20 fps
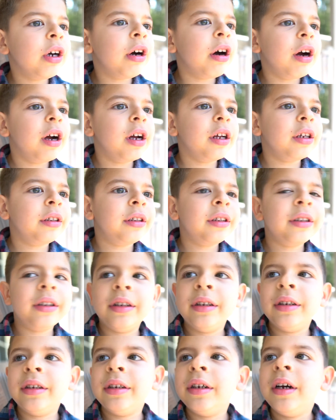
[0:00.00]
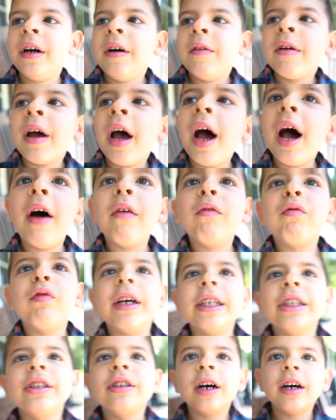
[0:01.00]
cars have
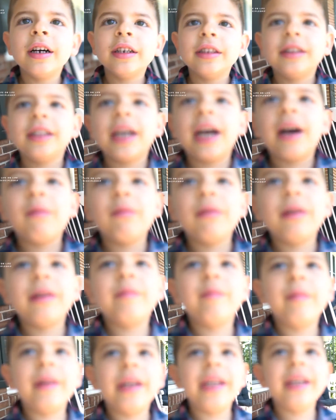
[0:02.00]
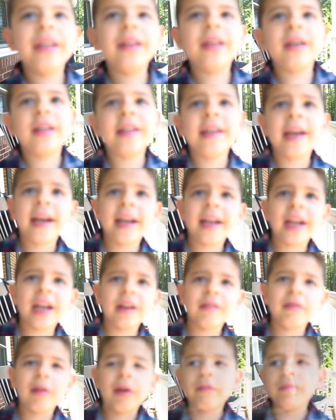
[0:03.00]
race cars that we need to take
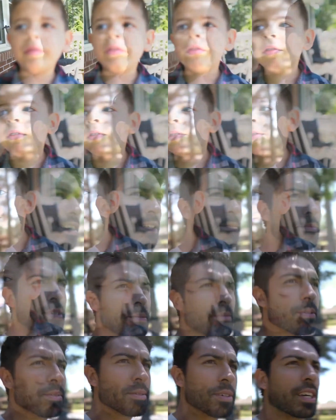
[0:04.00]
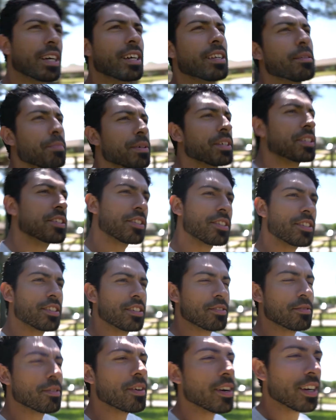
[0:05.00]
care of. All right, baby, what kind of pictures do
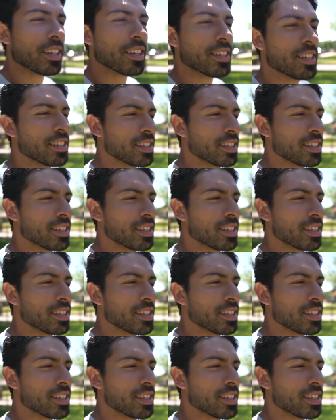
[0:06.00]
you want?